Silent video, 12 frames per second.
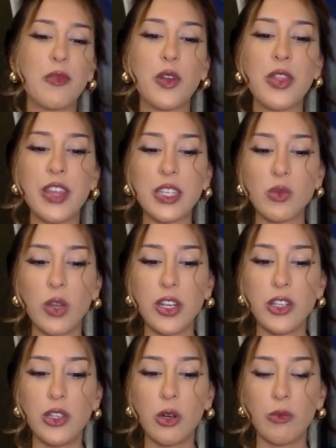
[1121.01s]
For this one,
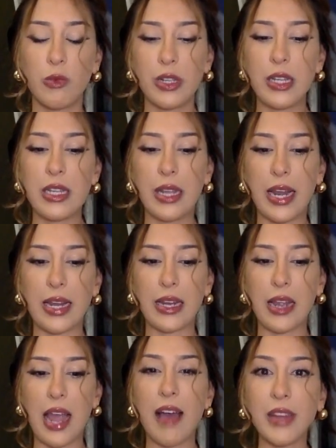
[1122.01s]
you're really like
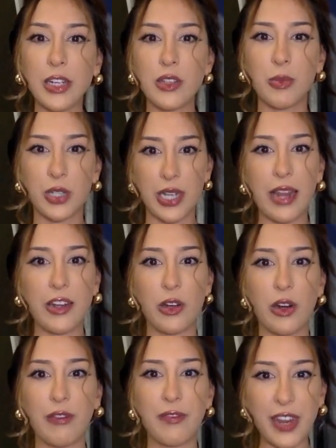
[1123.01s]
having to pretend
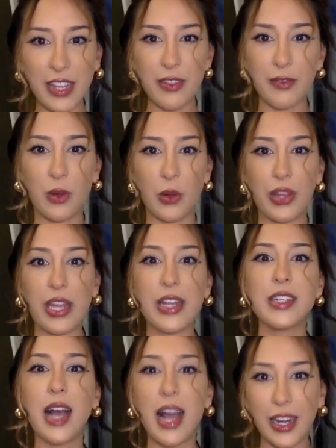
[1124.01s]
you're faithful the
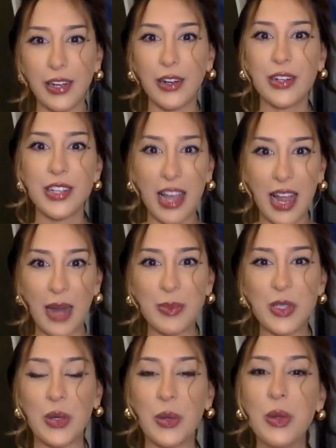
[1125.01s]
entire time.
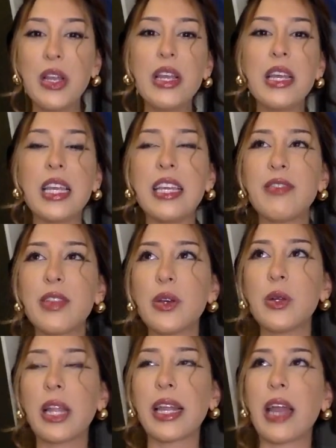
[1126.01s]
So even
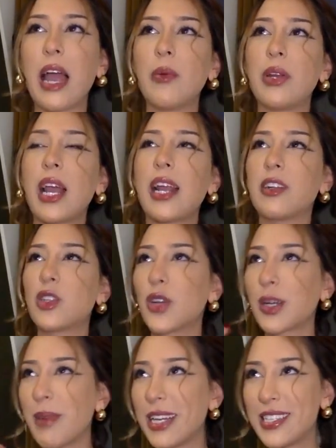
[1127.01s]
though like I would kind of
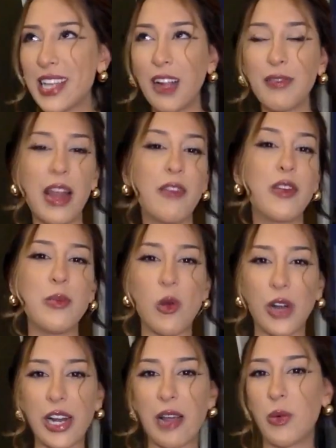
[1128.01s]
trick myself every
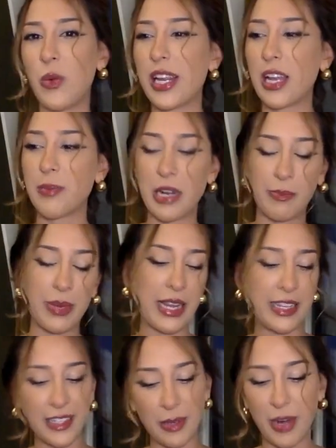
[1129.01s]
morning, I would wake up and I'd
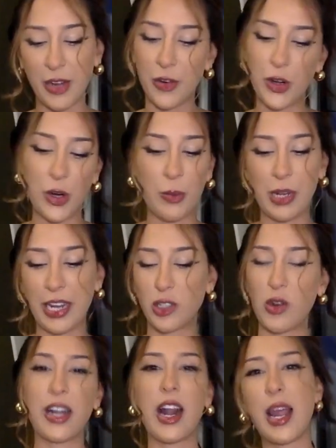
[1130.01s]
pace in my room, like
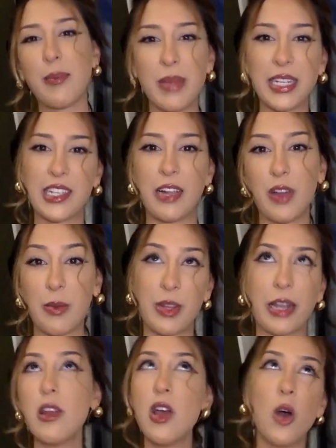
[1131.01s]
try and type myself up,
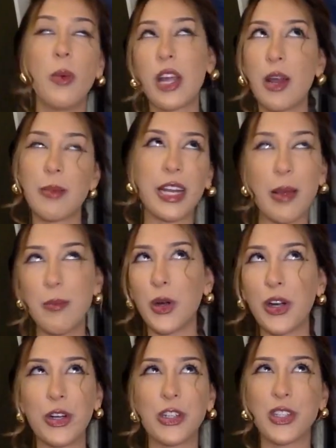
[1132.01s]
like, wait, I'm going to get
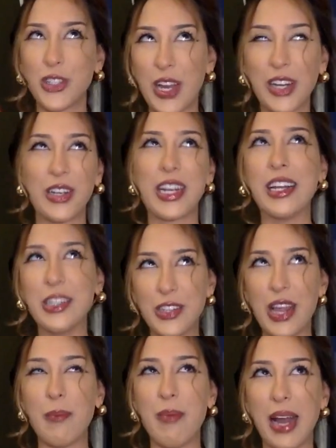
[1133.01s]
murdered just so I could get into
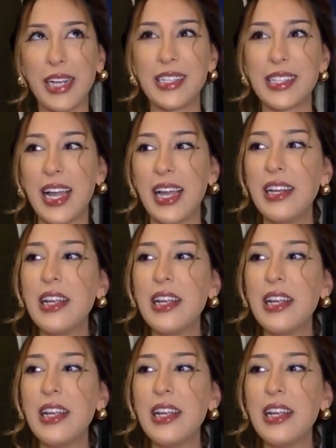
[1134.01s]
that mindset.